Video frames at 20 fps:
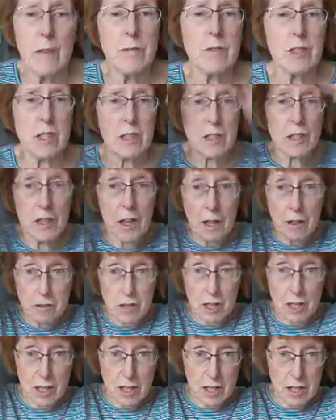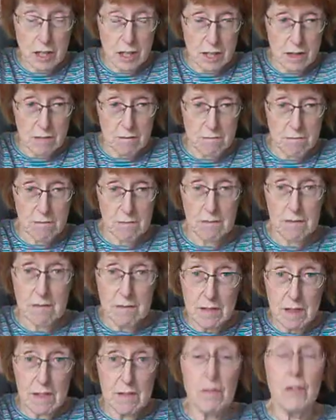Did you notice?
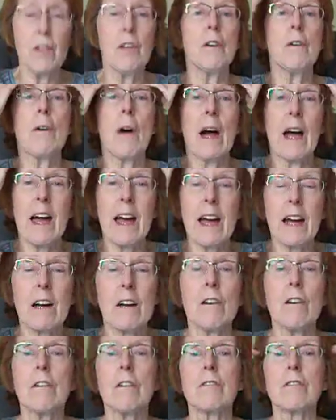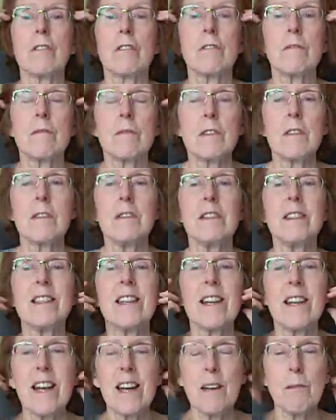New haircut.
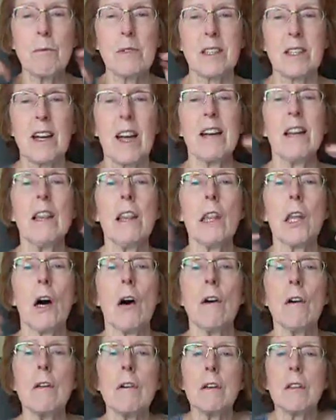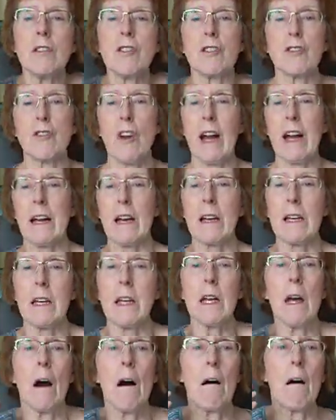Yeah, it was getting long,
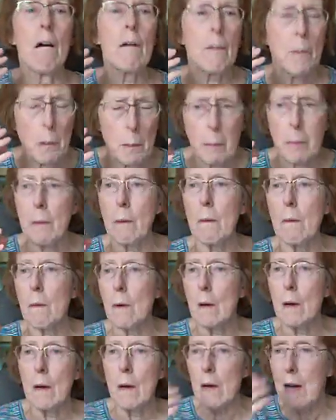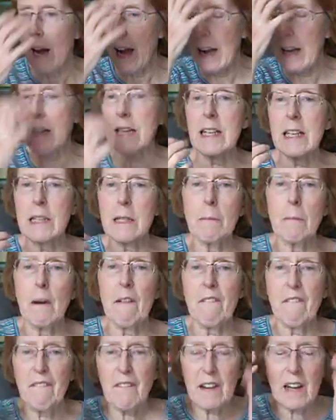straggly, horrible, hanging in
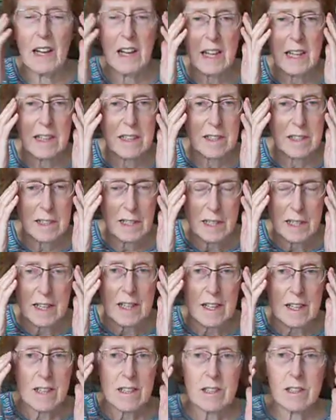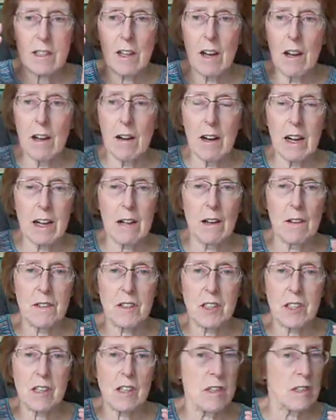my face. So I got
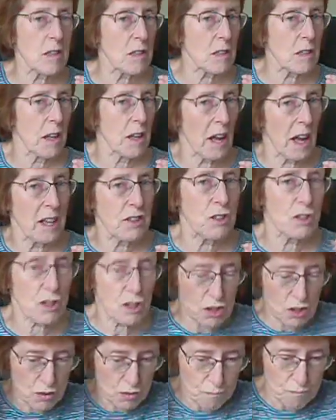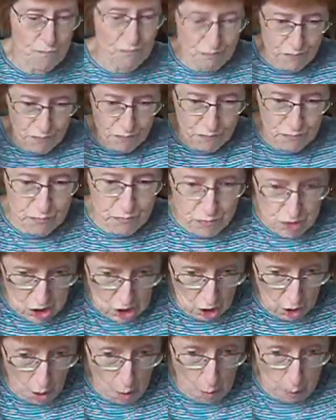the scissors and I just
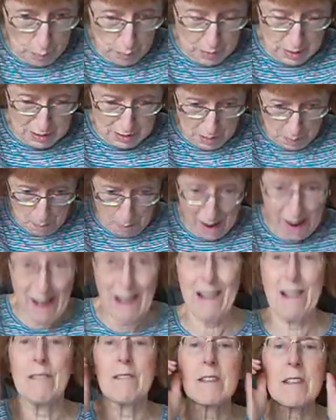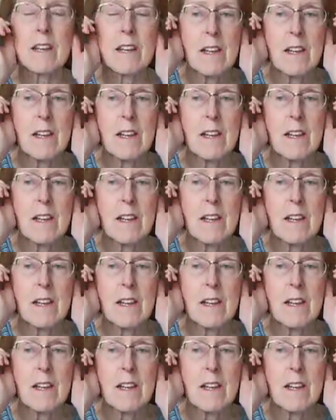chopped it about.